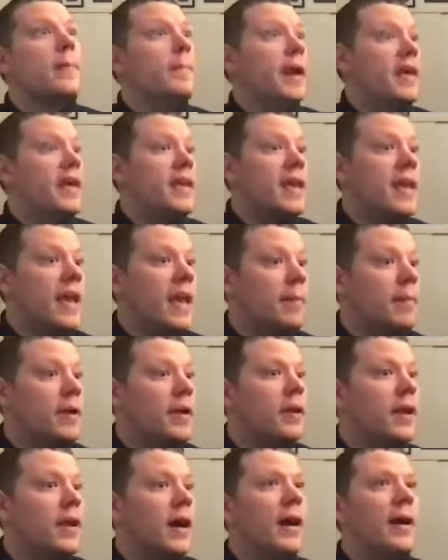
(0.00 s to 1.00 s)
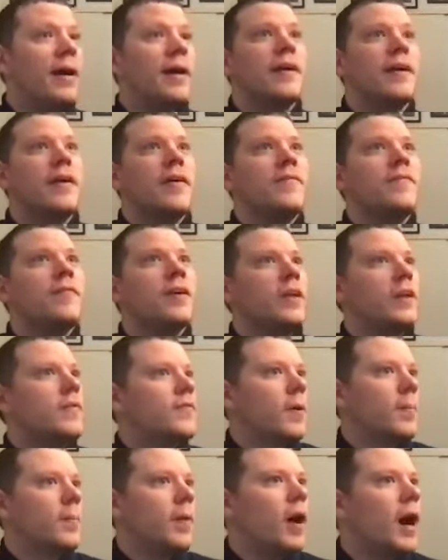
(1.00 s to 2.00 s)
Becky Hammond, filling in
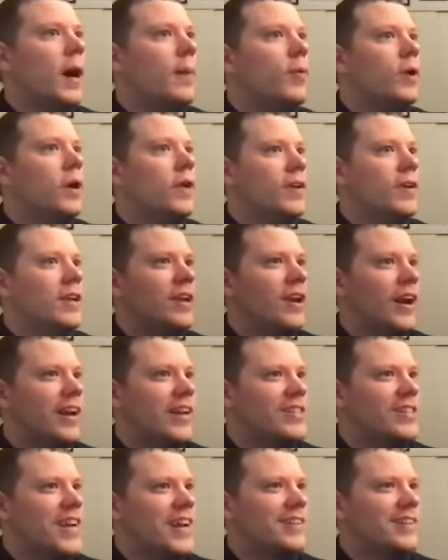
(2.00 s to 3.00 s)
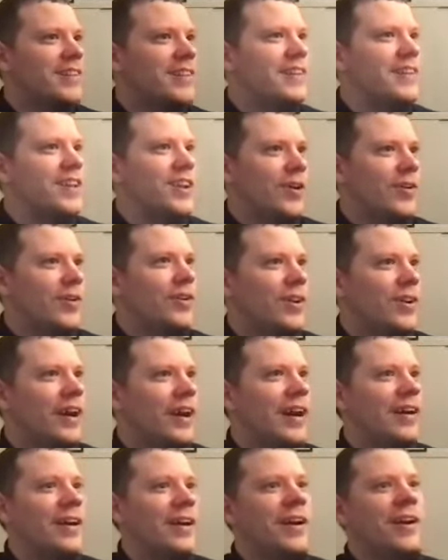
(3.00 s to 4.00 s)
for Pop whenever he got ejected,
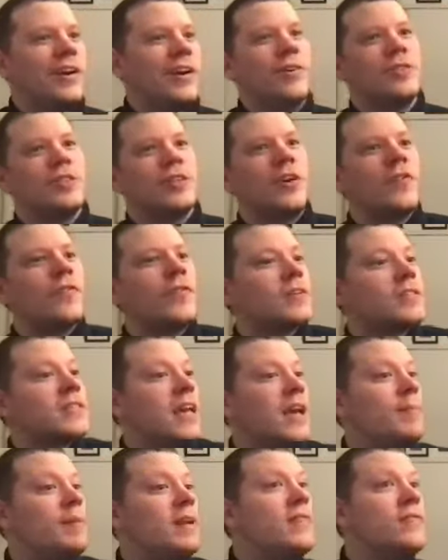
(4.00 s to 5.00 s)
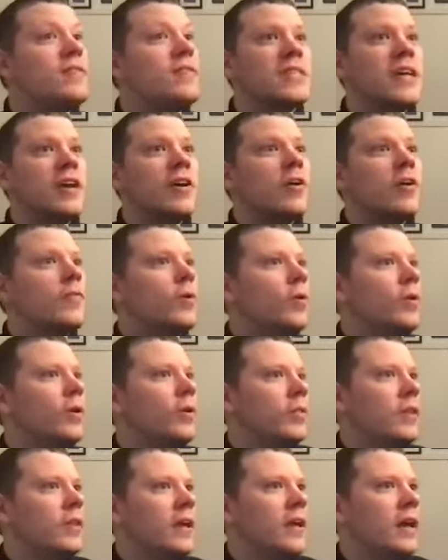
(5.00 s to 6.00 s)
coaching her first game, and even Sarah
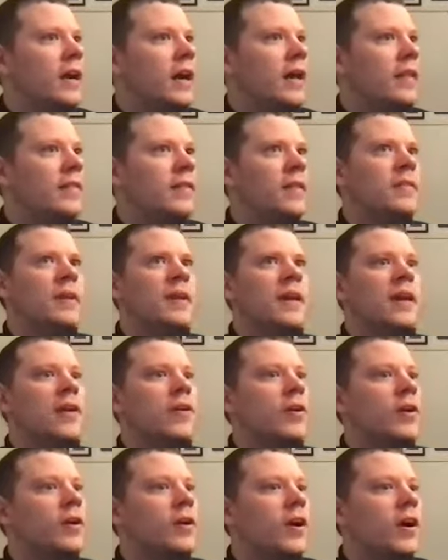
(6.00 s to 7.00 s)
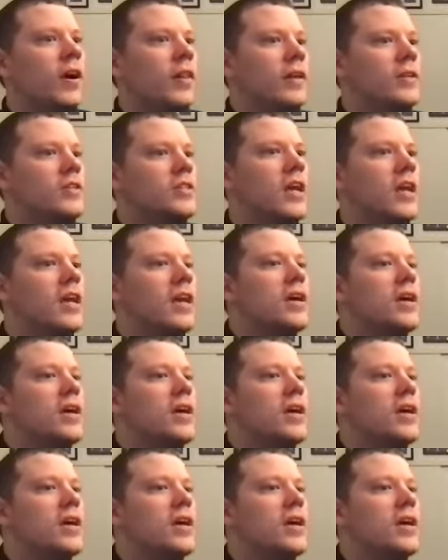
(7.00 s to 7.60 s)
Fuller, the kicker in college.